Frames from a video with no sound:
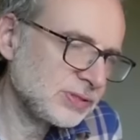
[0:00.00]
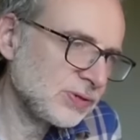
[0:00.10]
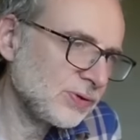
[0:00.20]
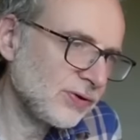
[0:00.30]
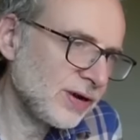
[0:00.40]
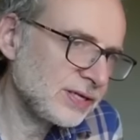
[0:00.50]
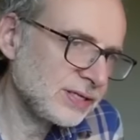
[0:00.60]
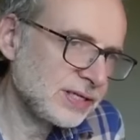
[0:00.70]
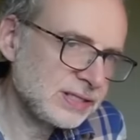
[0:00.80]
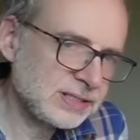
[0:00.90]
pursue your
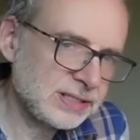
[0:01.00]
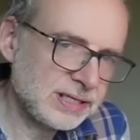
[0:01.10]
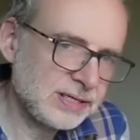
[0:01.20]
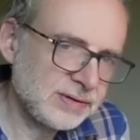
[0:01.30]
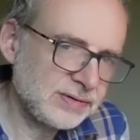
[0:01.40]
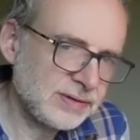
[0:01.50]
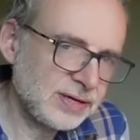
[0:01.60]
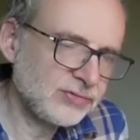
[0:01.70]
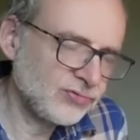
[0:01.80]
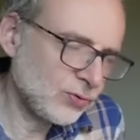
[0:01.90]
ideas in
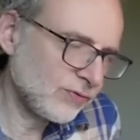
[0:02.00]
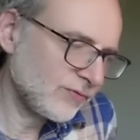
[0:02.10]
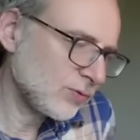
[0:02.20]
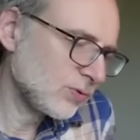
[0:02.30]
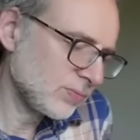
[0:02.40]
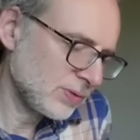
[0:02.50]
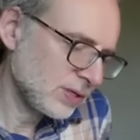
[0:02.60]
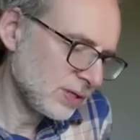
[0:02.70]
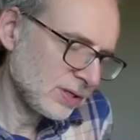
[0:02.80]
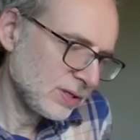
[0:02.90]
their raw form,
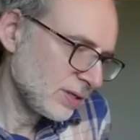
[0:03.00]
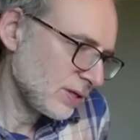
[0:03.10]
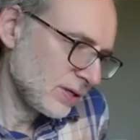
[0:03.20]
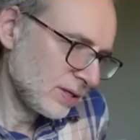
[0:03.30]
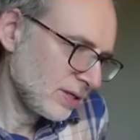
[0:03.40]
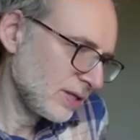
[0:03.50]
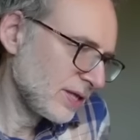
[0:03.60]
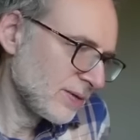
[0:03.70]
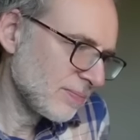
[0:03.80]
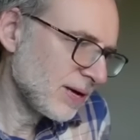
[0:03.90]

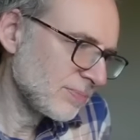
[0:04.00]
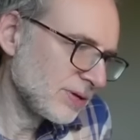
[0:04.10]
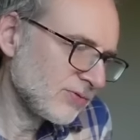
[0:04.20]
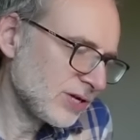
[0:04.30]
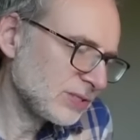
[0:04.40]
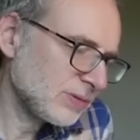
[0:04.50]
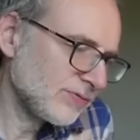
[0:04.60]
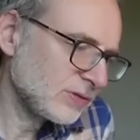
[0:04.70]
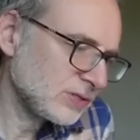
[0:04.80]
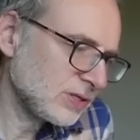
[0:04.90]
it might be a recipe
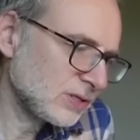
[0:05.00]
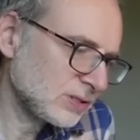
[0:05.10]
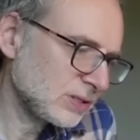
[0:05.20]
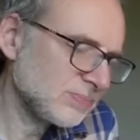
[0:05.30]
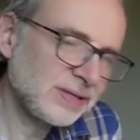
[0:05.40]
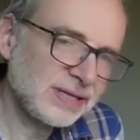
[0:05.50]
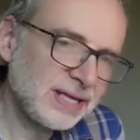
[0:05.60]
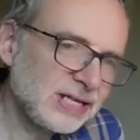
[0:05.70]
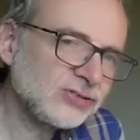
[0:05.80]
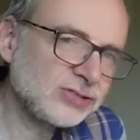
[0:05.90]
for disaster, but
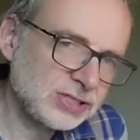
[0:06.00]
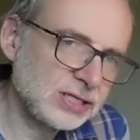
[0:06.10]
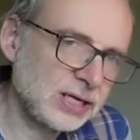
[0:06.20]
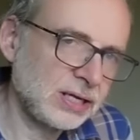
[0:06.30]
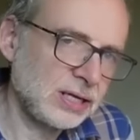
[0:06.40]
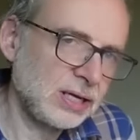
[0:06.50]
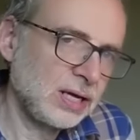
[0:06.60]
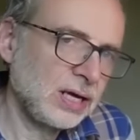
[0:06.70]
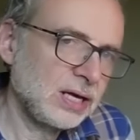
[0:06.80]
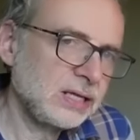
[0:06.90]
they're interesting.
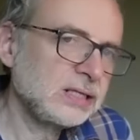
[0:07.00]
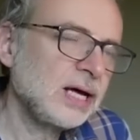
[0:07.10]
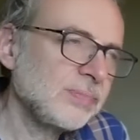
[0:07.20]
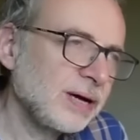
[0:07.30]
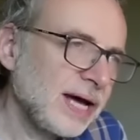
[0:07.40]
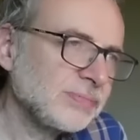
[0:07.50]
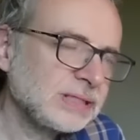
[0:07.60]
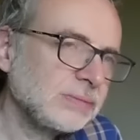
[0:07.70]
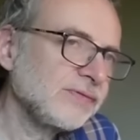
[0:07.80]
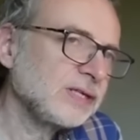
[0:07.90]
And
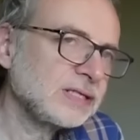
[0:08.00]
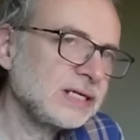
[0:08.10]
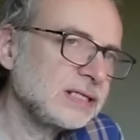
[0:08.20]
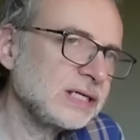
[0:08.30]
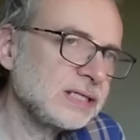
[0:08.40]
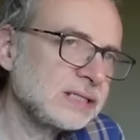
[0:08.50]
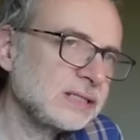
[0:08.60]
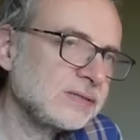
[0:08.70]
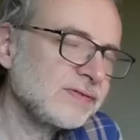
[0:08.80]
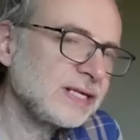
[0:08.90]
perhaps some of these ideas,
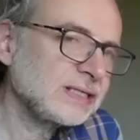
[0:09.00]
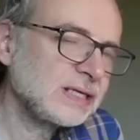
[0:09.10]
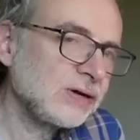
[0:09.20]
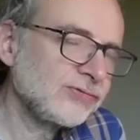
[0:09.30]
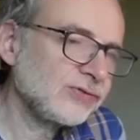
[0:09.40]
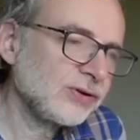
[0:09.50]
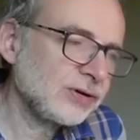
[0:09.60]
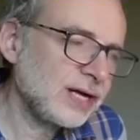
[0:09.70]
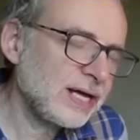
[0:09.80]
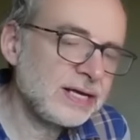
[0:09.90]
that things going through
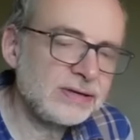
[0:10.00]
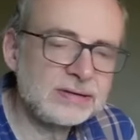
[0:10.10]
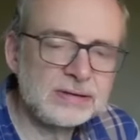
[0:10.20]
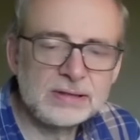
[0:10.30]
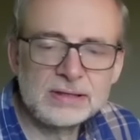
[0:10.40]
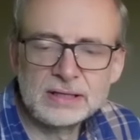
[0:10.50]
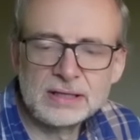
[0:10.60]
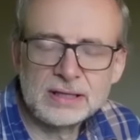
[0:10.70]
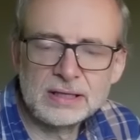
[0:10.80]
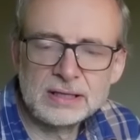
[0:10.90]
your head
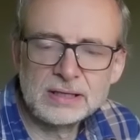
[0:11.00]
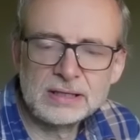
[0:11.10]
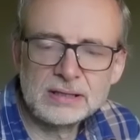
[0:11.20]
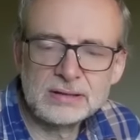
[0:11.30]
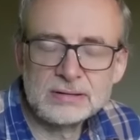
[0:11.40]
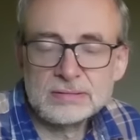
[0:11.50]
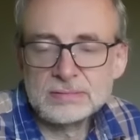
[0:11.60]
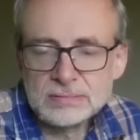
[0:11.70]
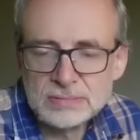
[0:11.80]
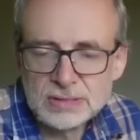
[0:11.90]
that
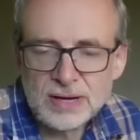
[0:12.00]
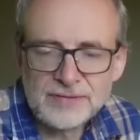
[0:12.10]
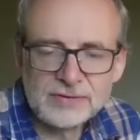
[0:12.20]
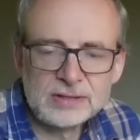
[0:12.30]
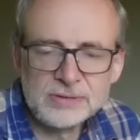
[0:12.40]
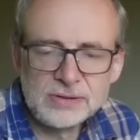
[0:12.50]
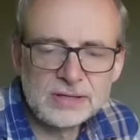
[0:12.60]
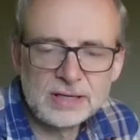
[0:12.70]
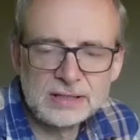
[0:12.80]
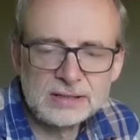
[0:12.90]
you haven't
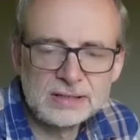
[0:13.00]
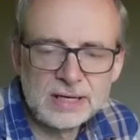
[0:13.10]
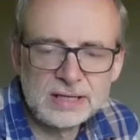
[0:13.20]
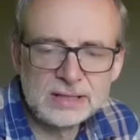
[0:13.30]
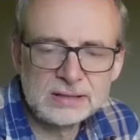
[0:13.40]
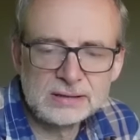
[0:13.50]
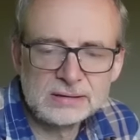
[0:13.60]
communicated yet,